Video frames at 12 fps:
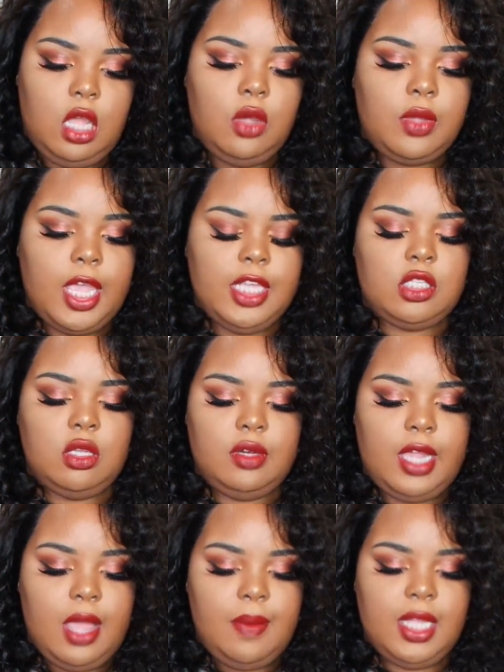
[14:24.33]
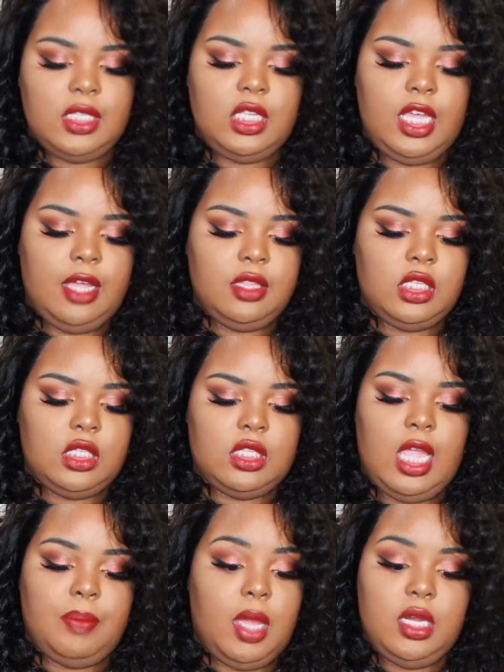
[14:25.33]
Okay, so now I see how this
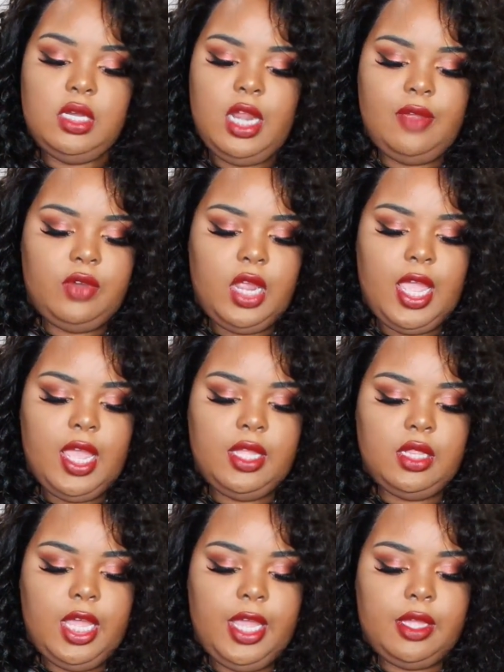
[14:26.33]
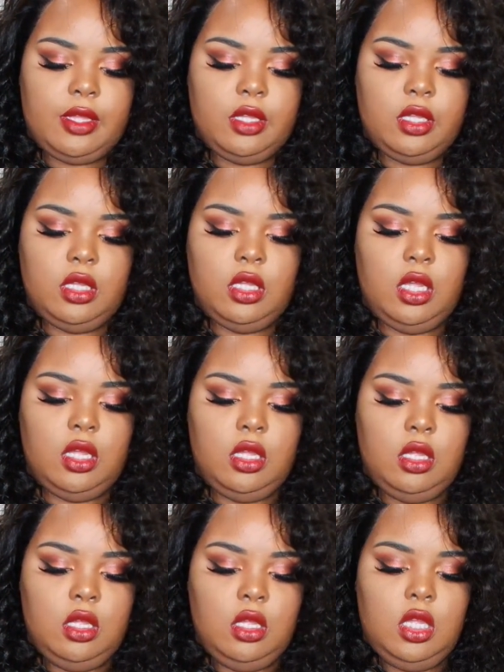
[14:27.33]
snap. I never had, like,
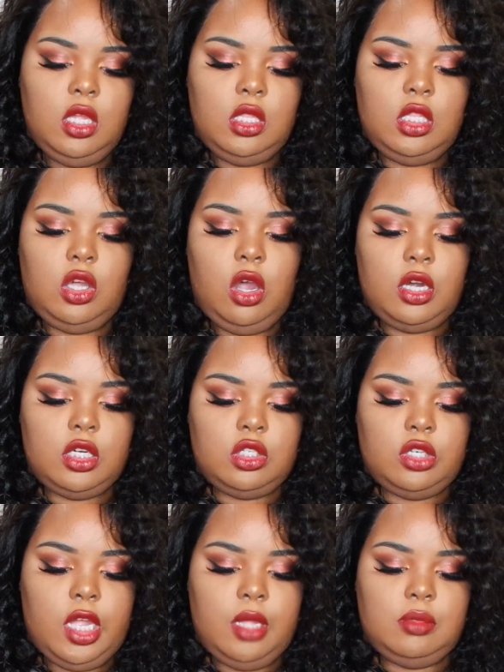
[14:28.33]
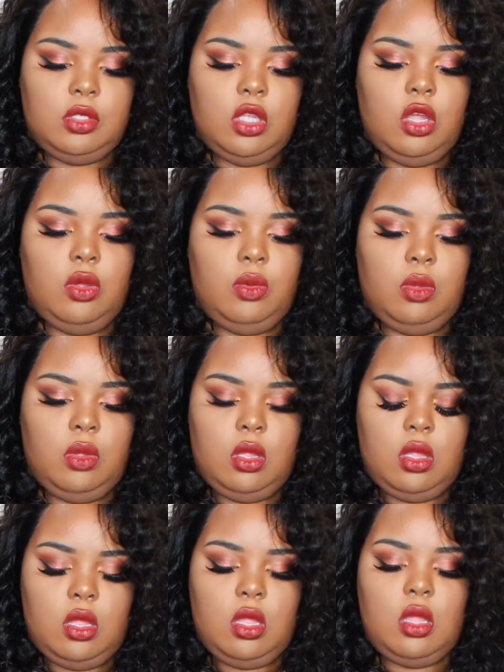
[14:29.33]
the garter straps, so
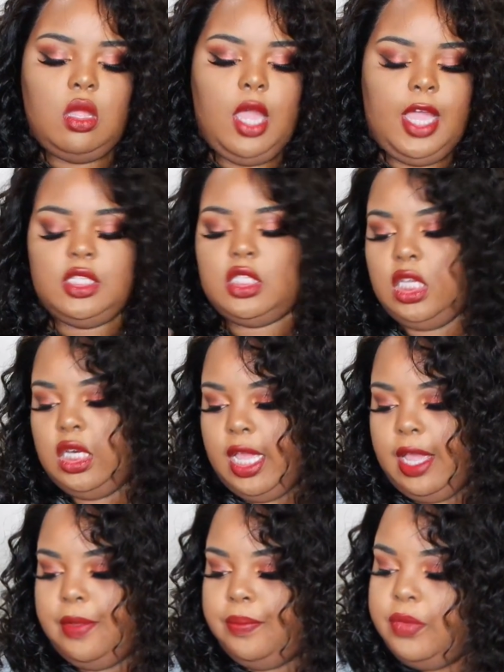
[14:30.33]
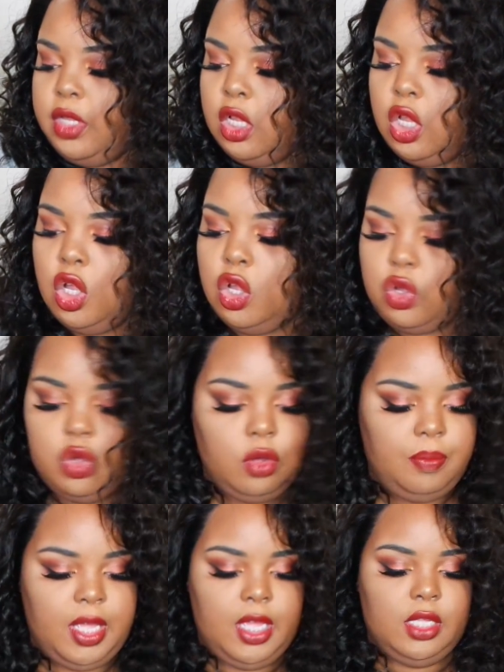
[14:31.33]
I see now.
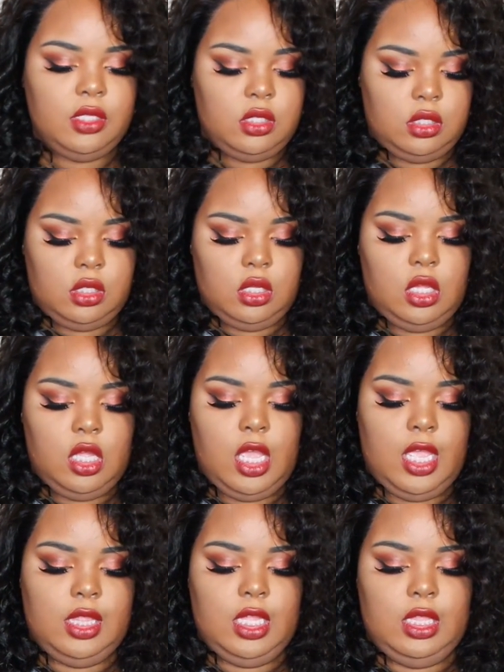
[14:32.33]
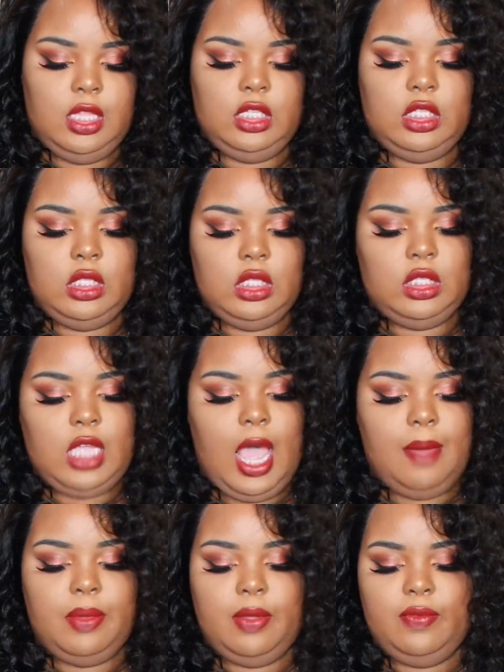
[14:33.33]
Cool beans, and then this is the
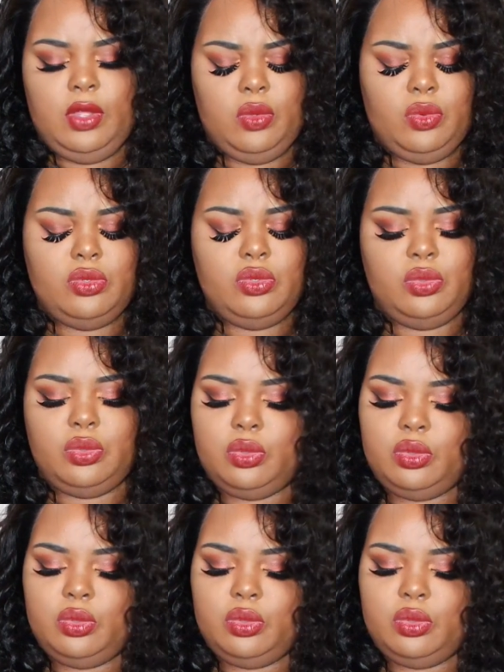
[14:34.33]
top of it. Ooh.